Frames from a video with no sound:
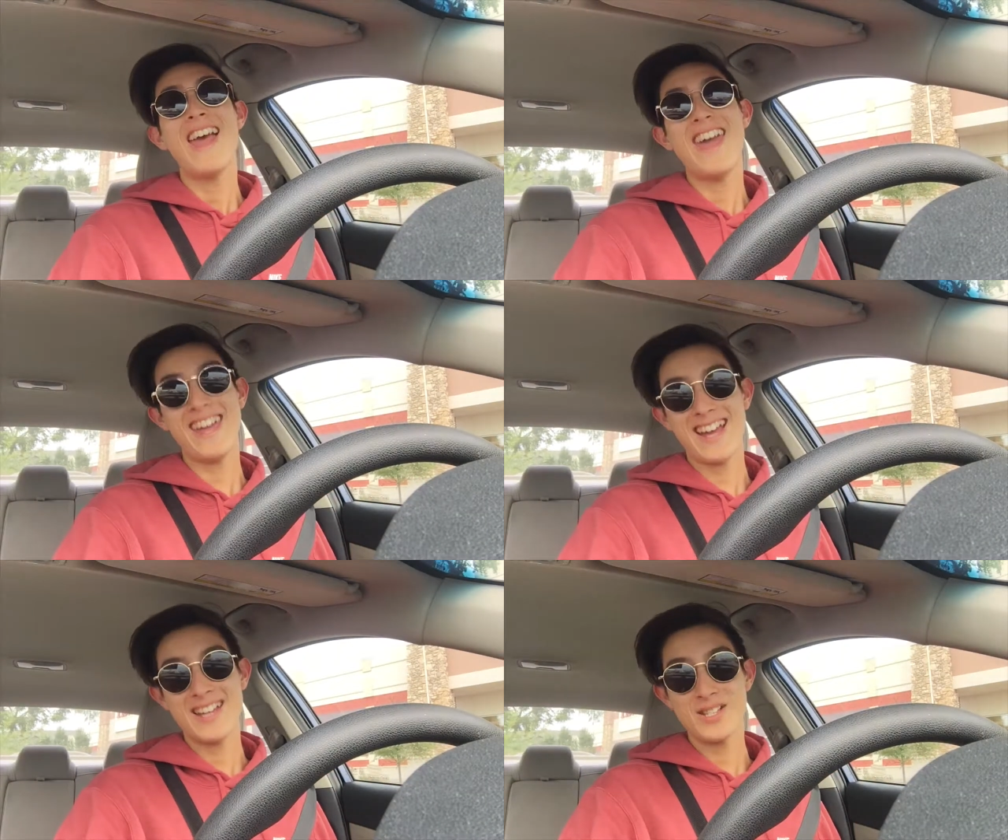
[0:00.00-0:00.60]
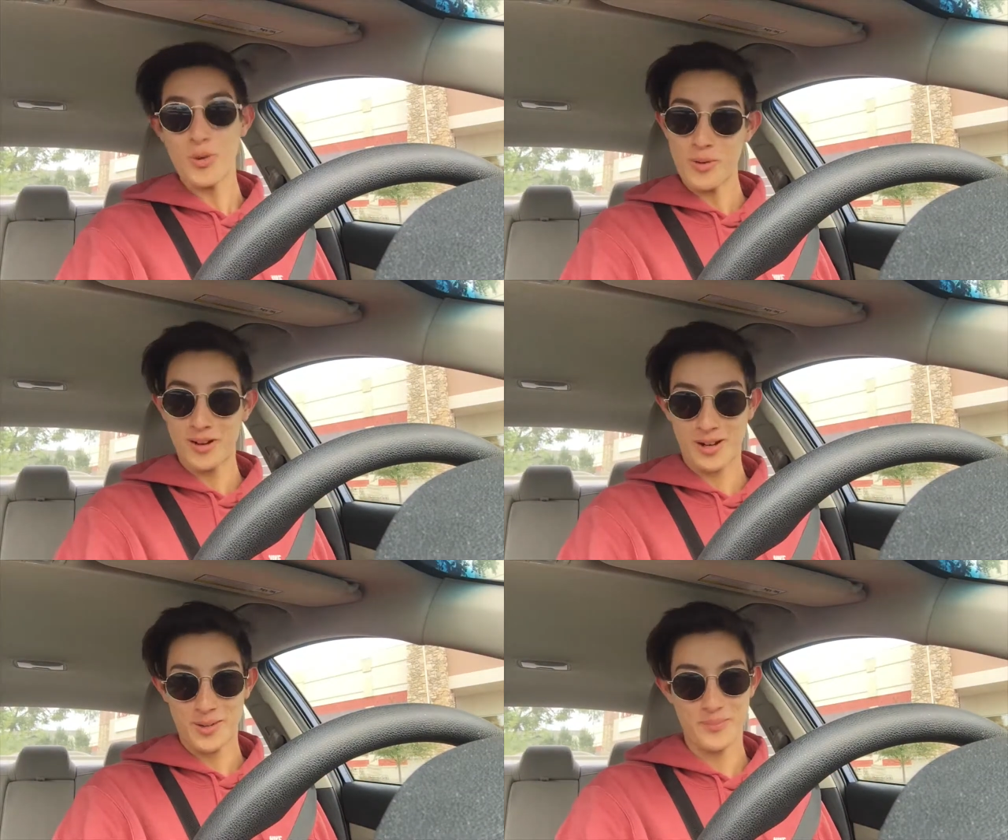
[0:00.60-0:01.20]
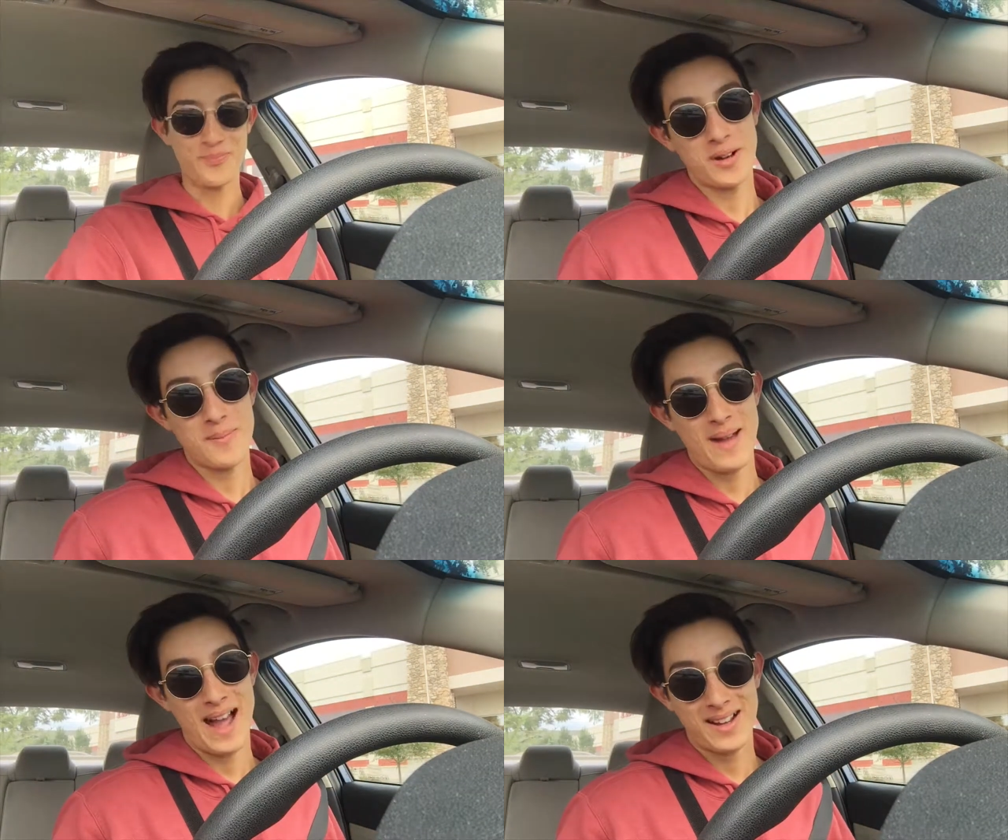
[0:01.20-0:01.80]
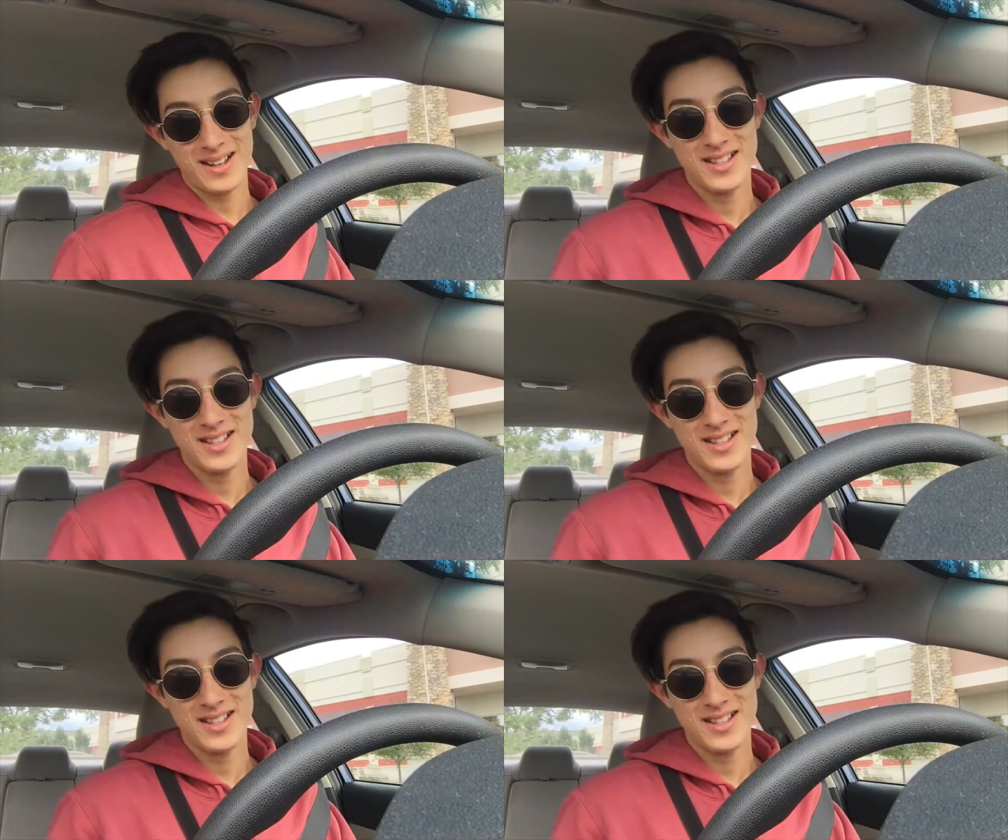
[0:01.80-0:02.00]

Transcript: Hey guys, welcome. Welcome back.